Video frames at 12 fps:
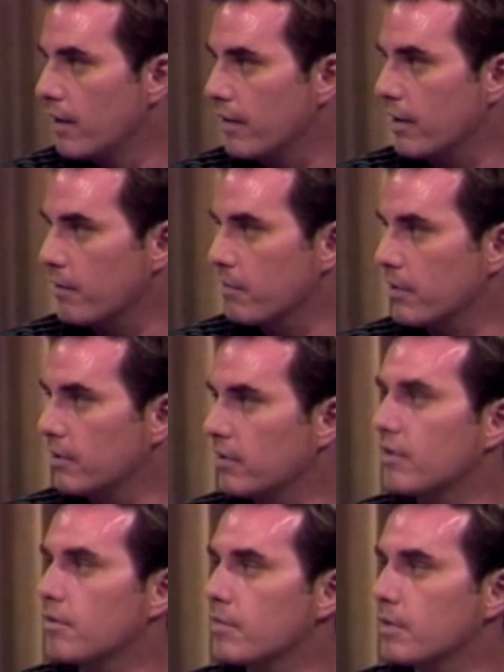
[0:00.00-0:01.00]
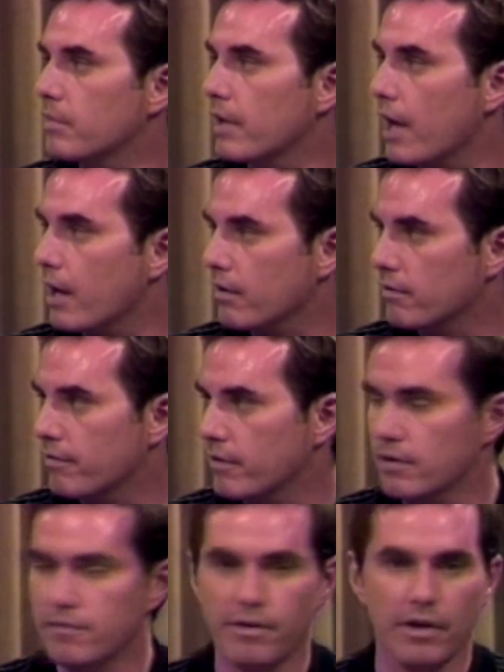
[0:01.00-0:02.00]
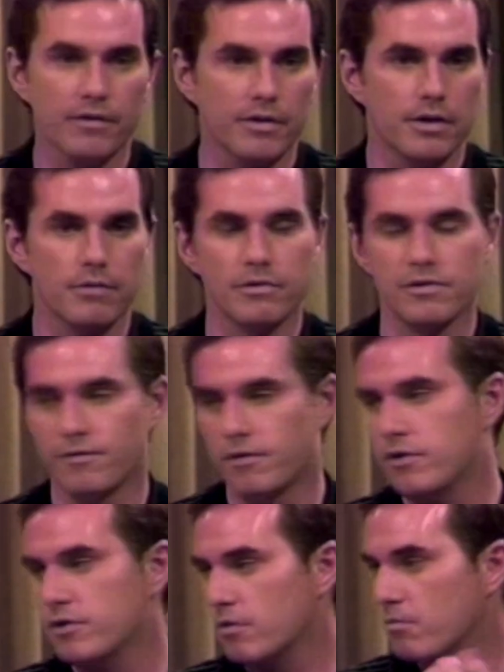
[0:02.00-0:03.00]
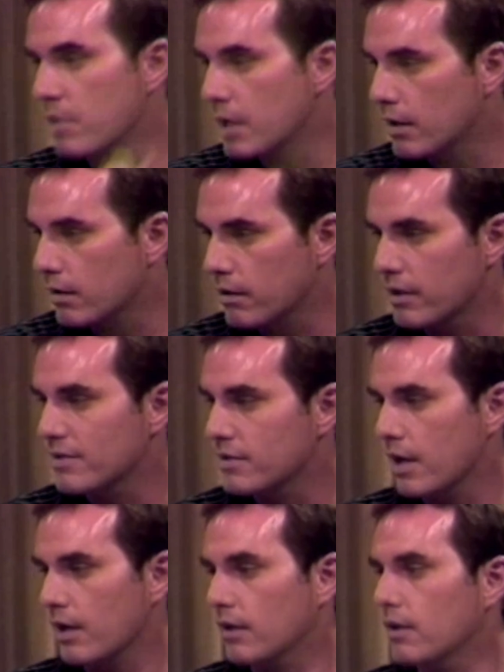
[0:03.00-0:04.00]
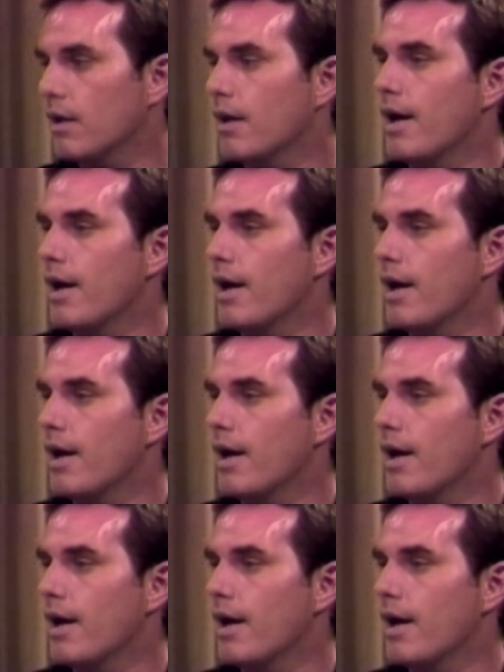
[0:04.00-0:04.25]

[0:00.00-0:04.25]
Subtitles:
Then I went into the bibliography and found that it was first meager and second